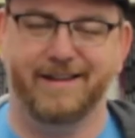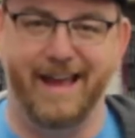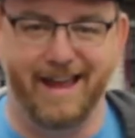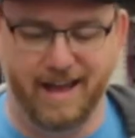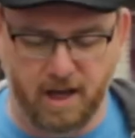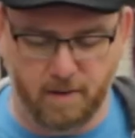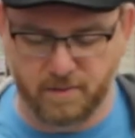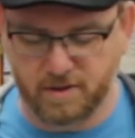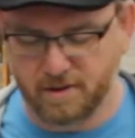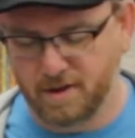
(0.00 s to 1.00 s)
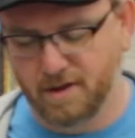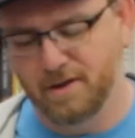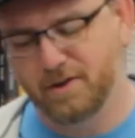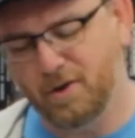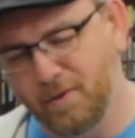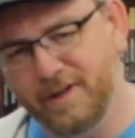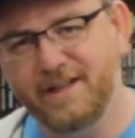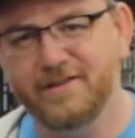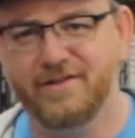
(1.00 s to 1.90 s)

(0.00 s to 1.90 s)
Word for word: games, toys,